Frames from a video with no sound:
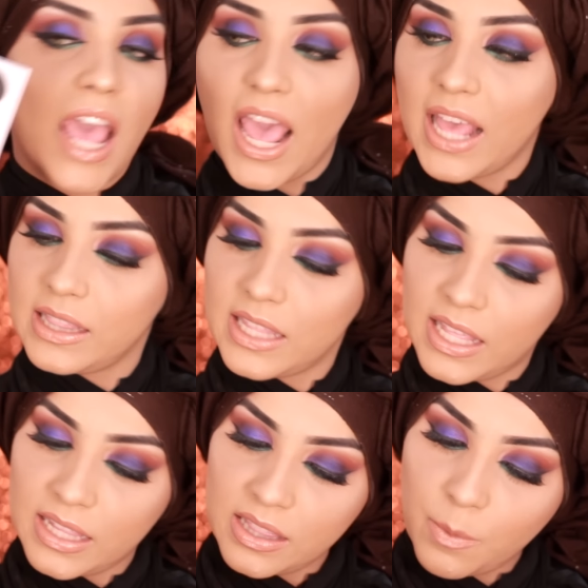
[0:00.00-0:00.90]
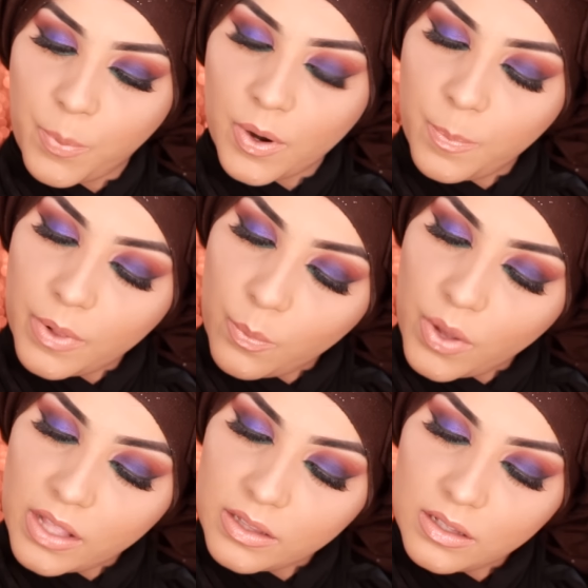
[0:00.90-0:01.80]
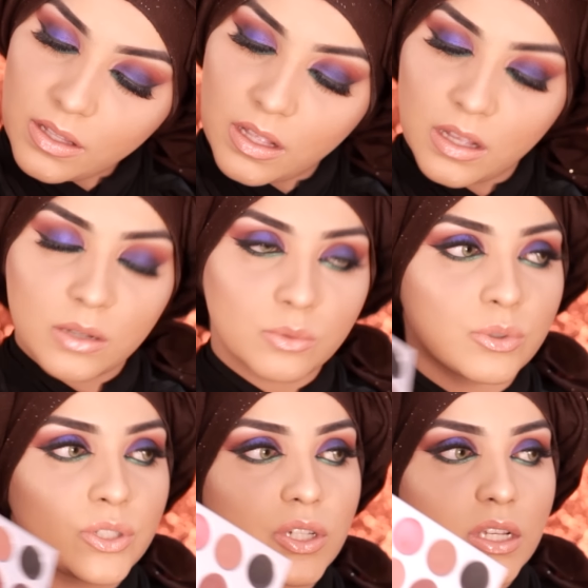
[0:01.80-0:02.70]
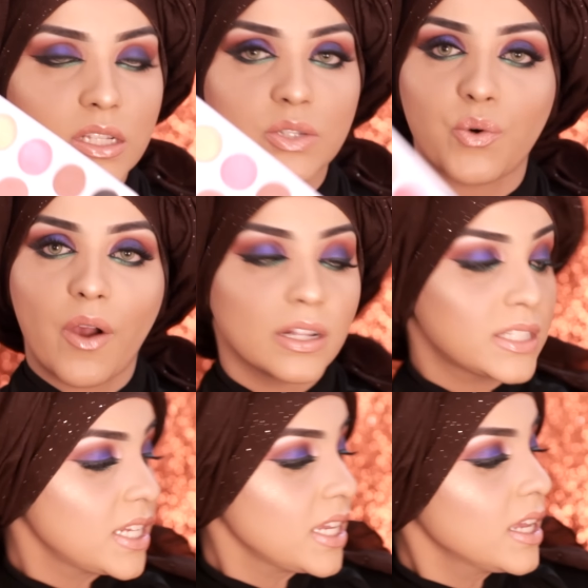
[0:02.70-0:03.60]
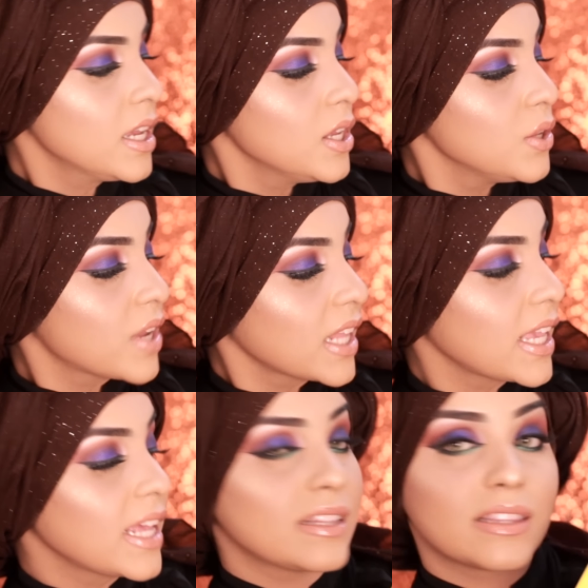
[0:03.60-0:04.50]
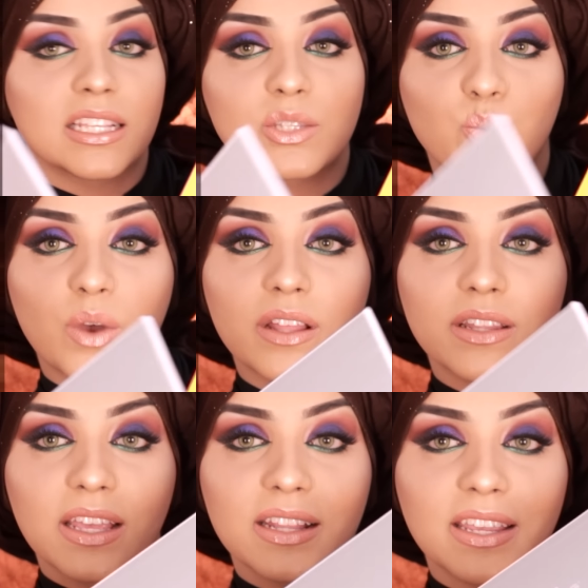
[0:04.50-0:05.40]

And then the purple one, which is Royalty, you can get this one in